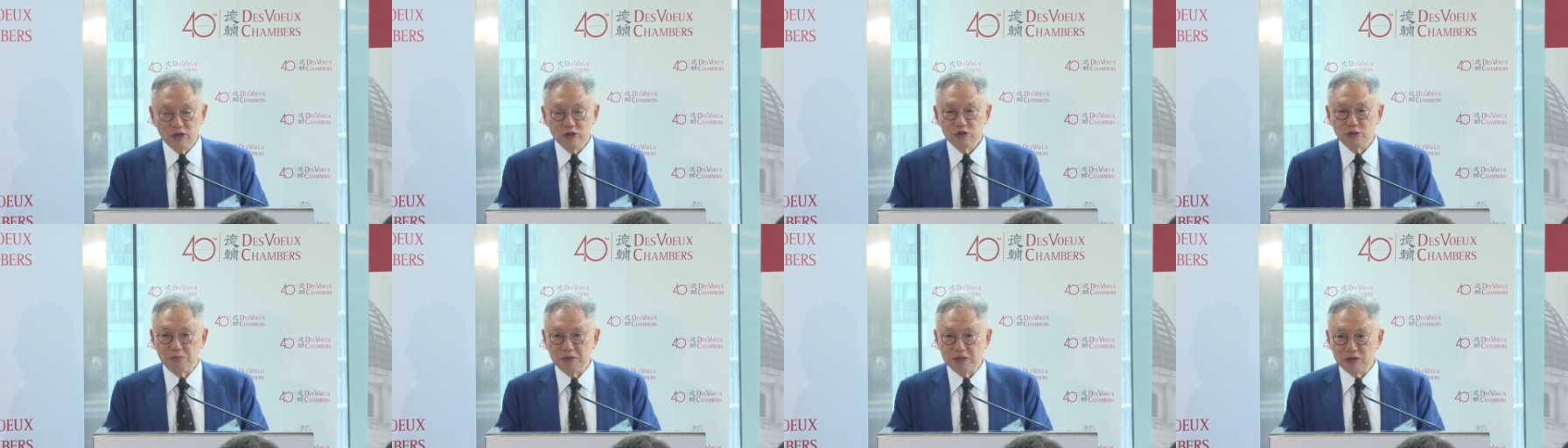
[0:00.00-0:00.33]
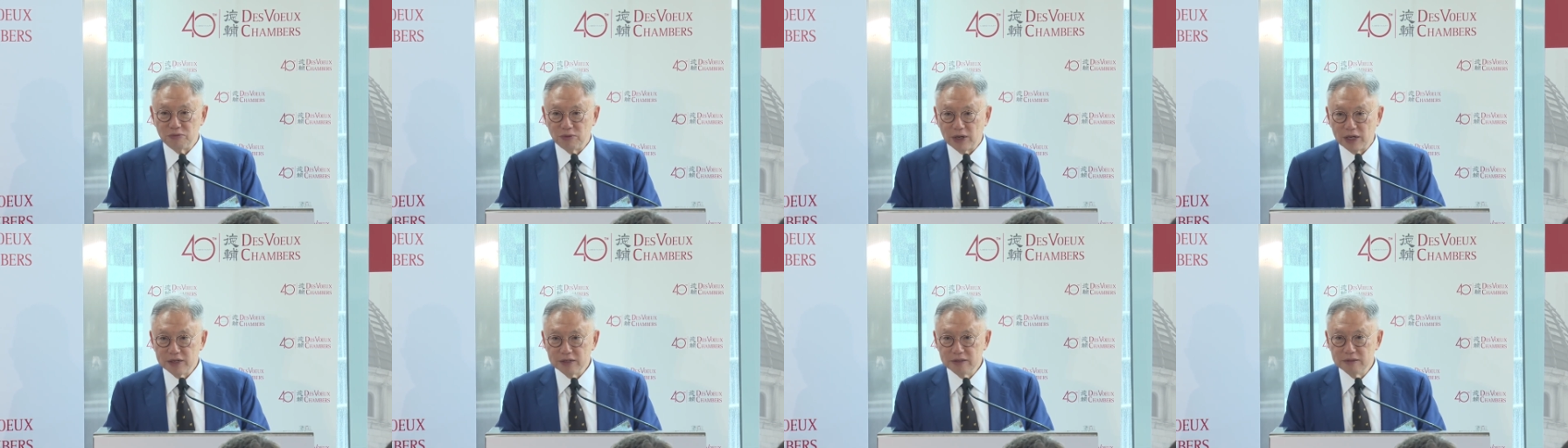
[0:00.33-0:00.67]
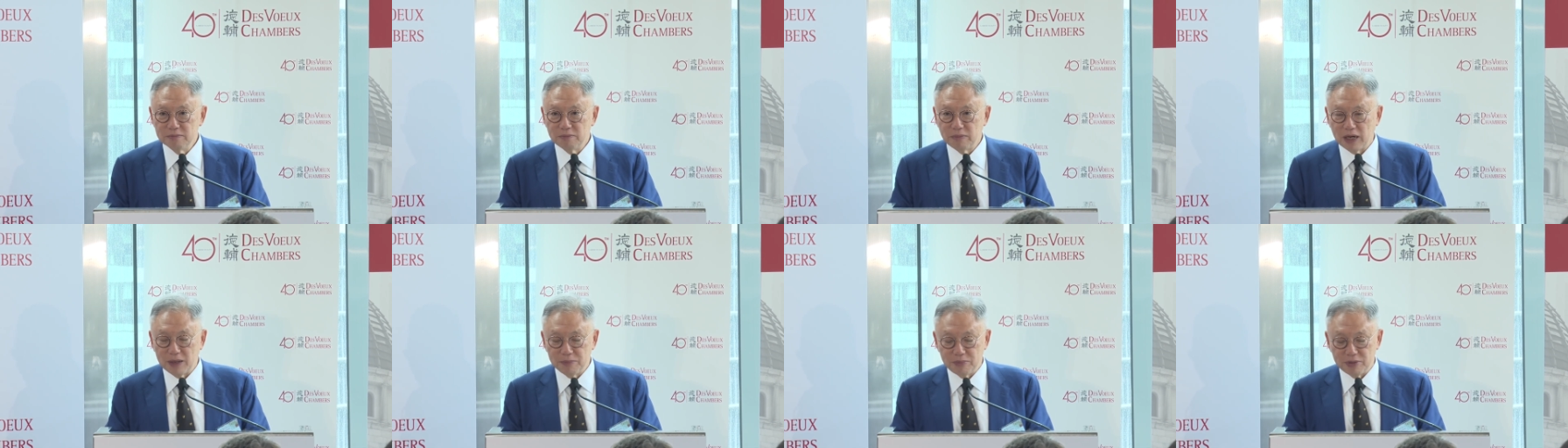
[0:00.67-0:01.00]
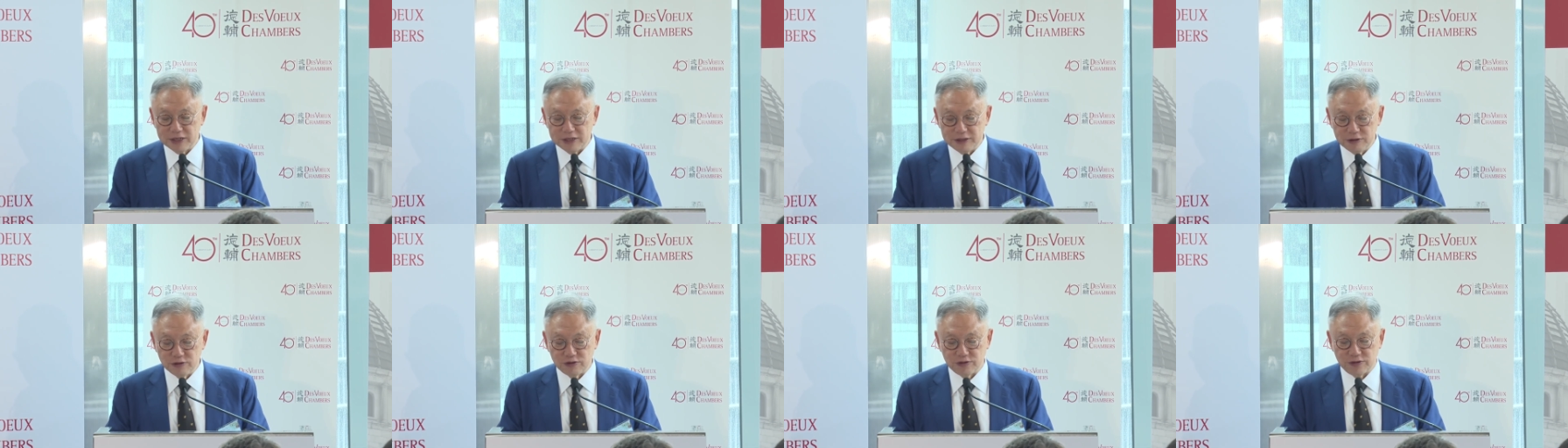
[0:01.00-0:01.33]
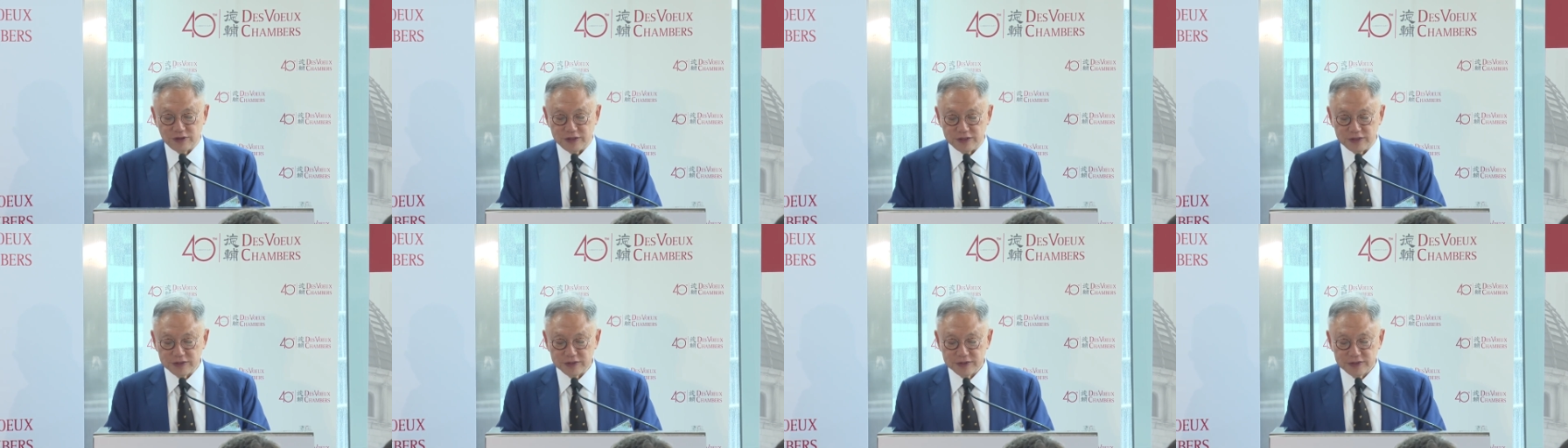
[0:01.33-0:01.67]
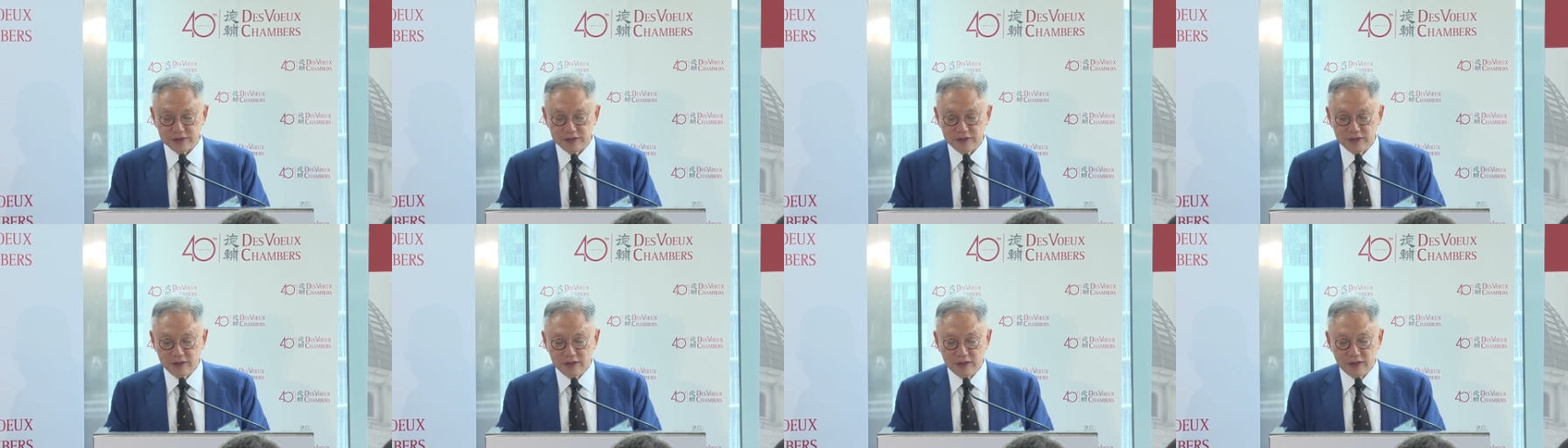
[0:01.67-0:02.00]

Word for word: to be run by practitioners